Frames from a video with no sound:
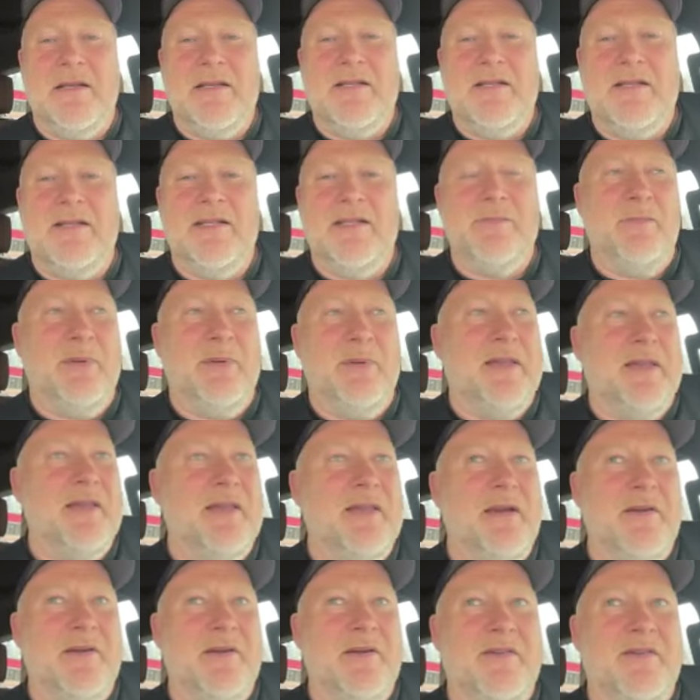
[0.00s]
She's been
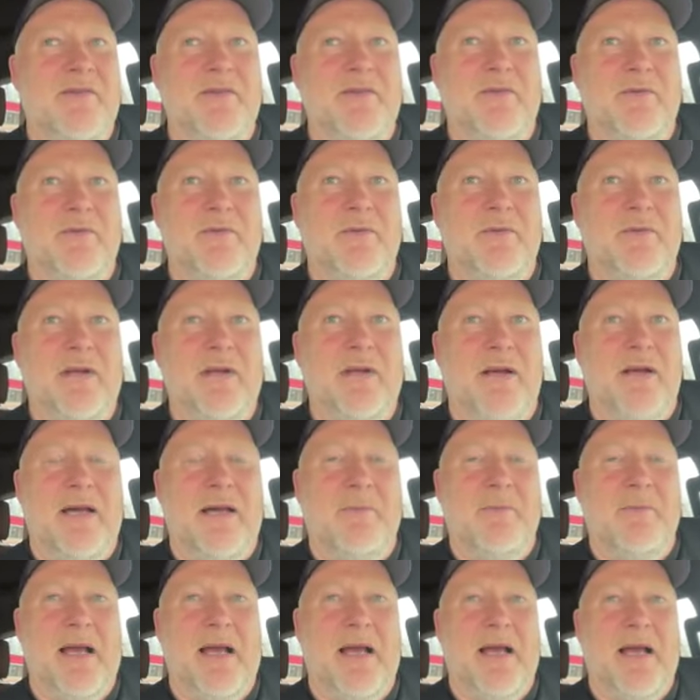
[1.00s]
there to
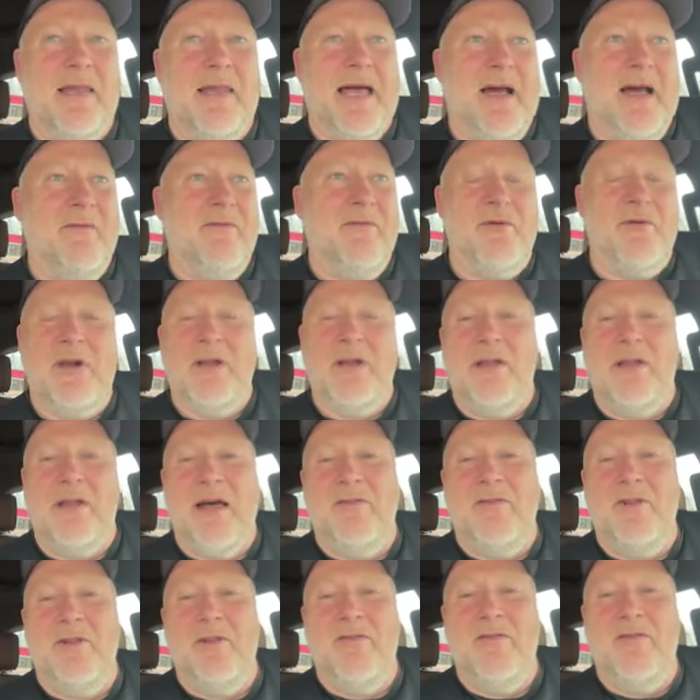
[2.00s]
allow for a
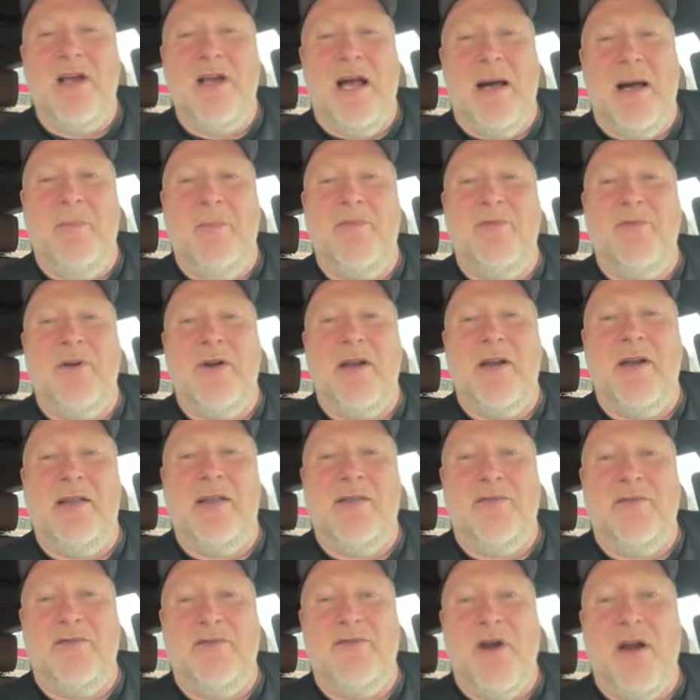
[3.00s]
level of comfort
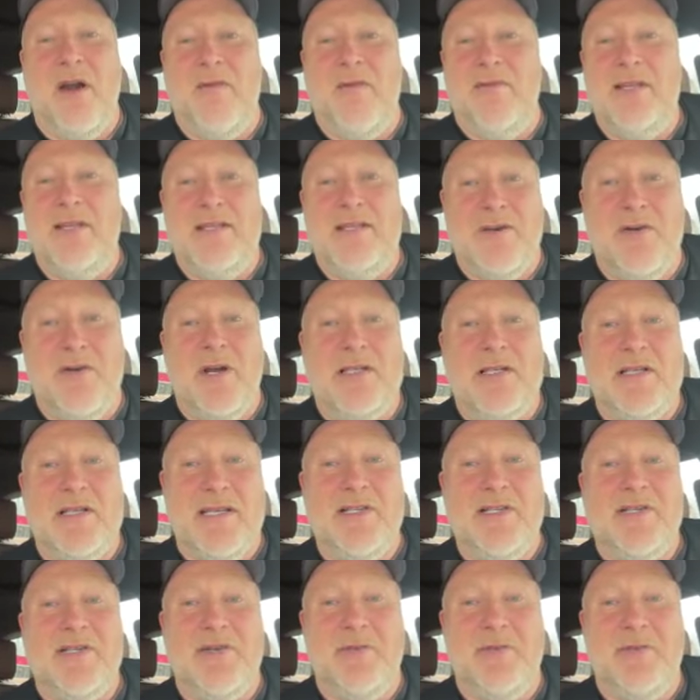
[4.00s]
at the front of these
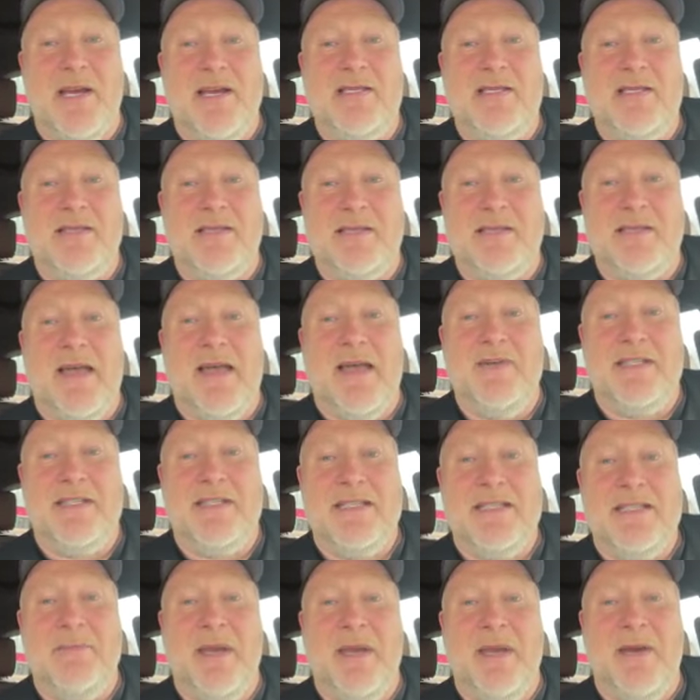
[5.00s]
cross-country races to have a
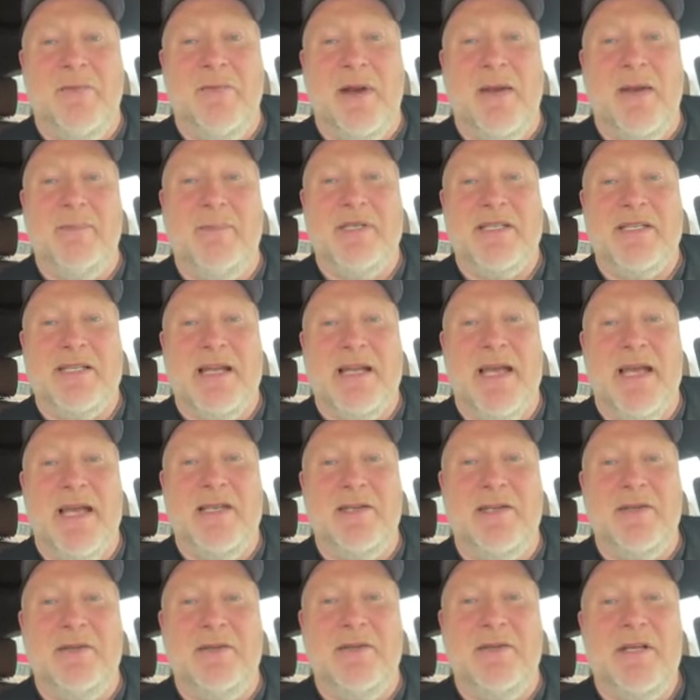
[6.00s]
teammate right
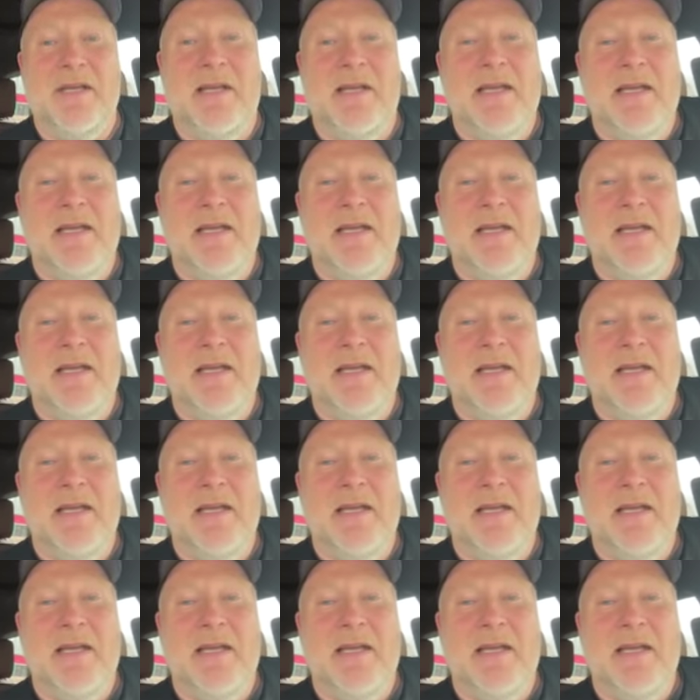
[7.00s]
beside you.